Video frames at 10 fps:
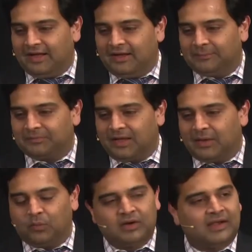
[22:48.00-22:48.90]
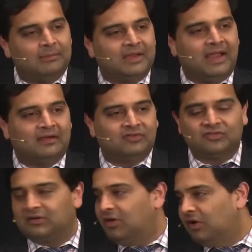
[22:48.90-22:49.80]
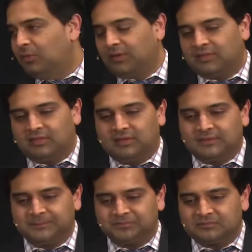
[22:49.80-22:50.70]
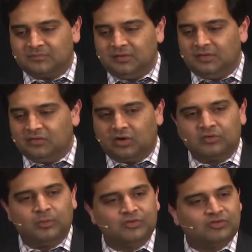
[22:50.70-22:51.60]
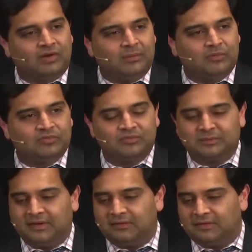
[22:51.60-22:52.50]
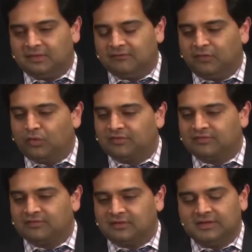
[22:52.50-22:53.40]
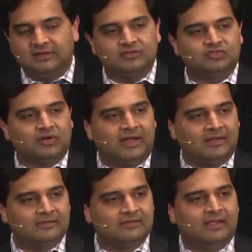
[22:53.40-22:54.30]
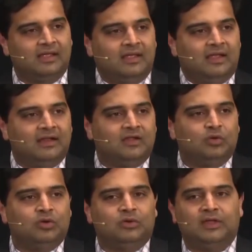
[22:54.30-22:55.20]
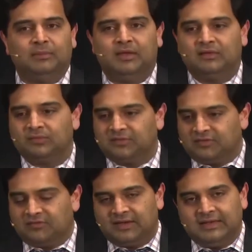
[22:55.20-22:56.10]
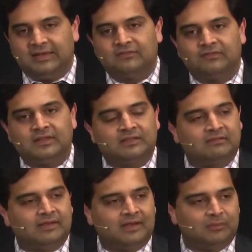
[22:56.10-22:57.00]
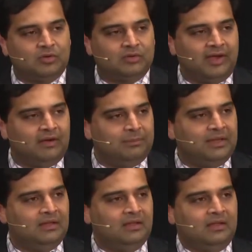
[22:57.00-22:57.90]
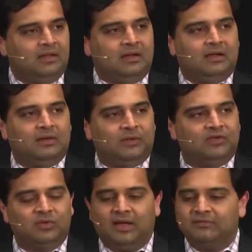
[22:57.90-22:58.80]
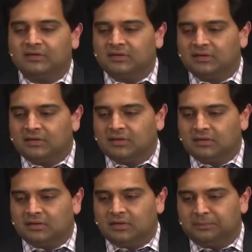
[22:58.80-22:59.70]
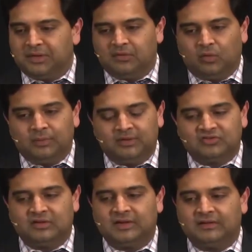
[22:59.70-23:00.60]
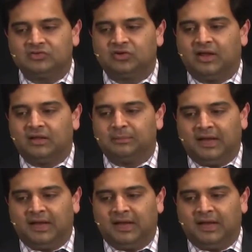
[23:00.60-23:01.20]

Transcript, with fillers: Um, I work at MD Anderson along with um, Dr. Bueso-Ramos. My uh, focus is clinical trials in acute leukemia, specifically in FLT3 and immunotherapy. Uh, we do have a, a, a, pretty robust clinical trial